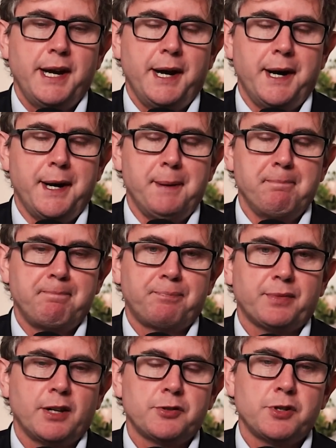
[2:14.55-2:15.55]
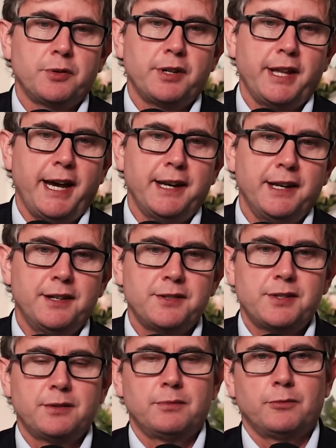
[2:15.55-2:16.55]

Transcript: So to that end,